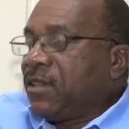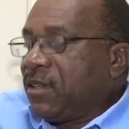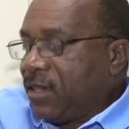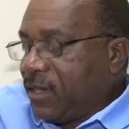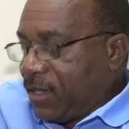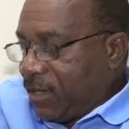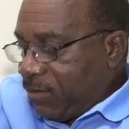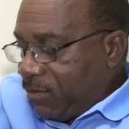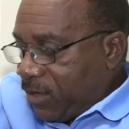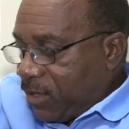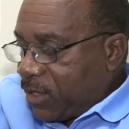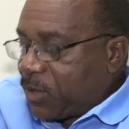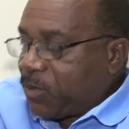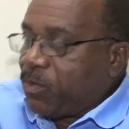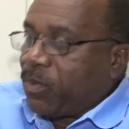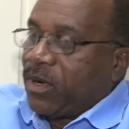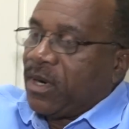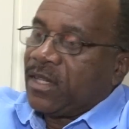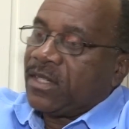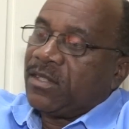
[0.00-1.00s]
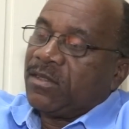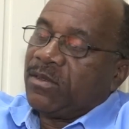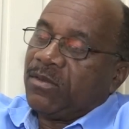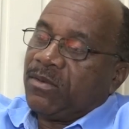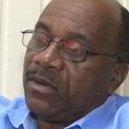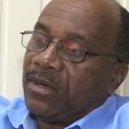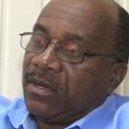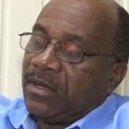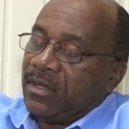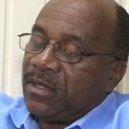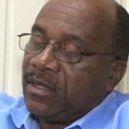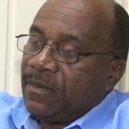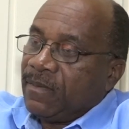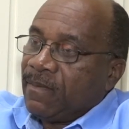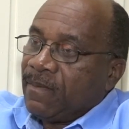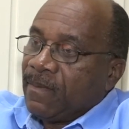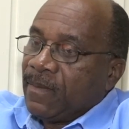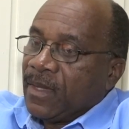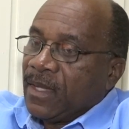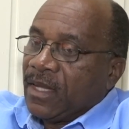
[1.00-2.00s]
in various parts of the world.
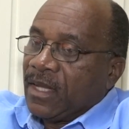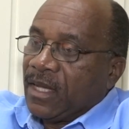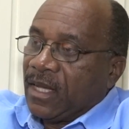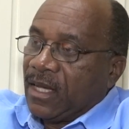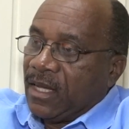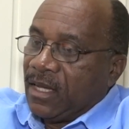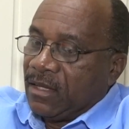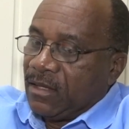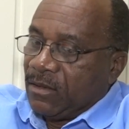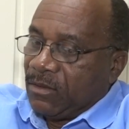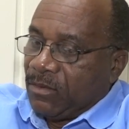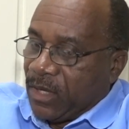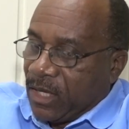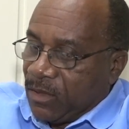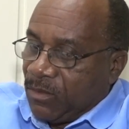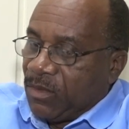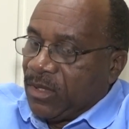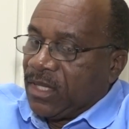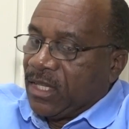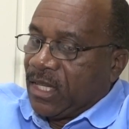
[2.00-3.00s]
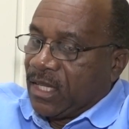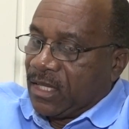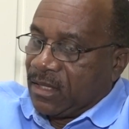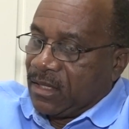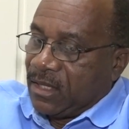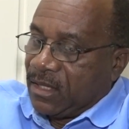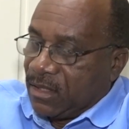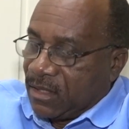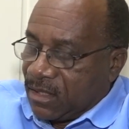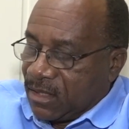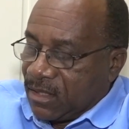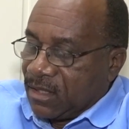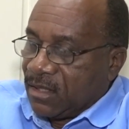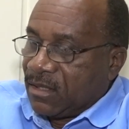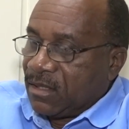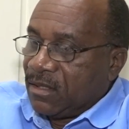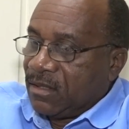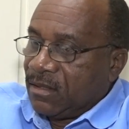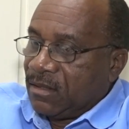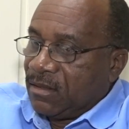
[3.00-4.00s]
And when we get
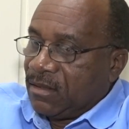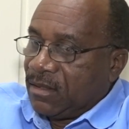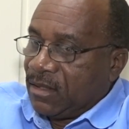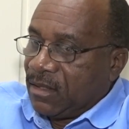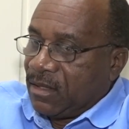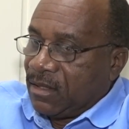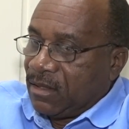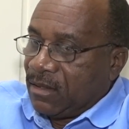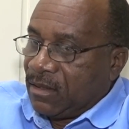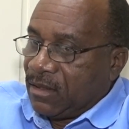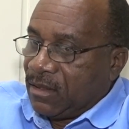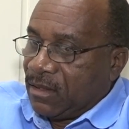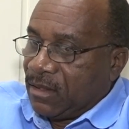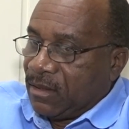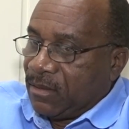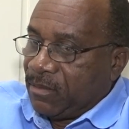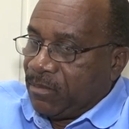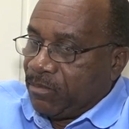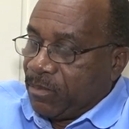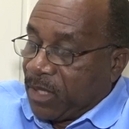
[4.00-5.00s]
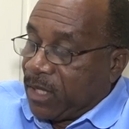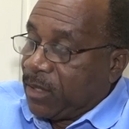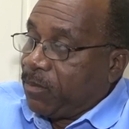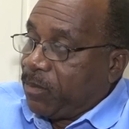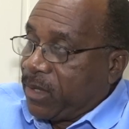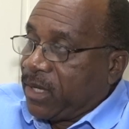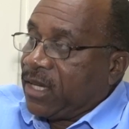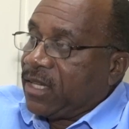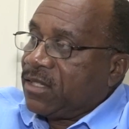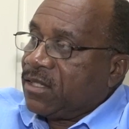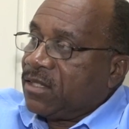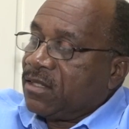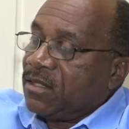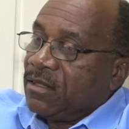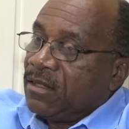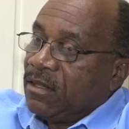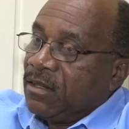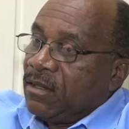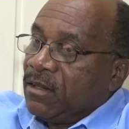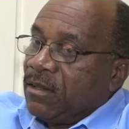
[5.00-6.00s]
this bill passed,
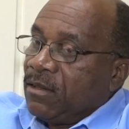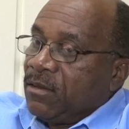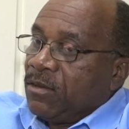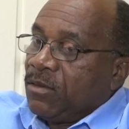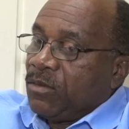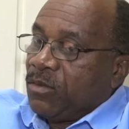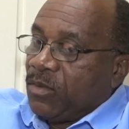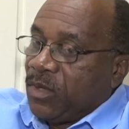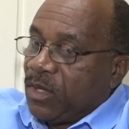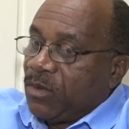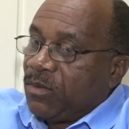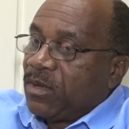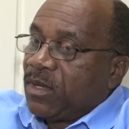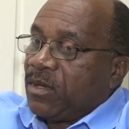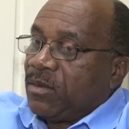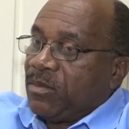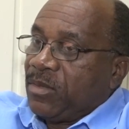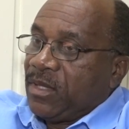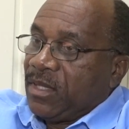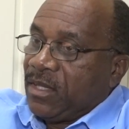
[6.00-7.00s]
we will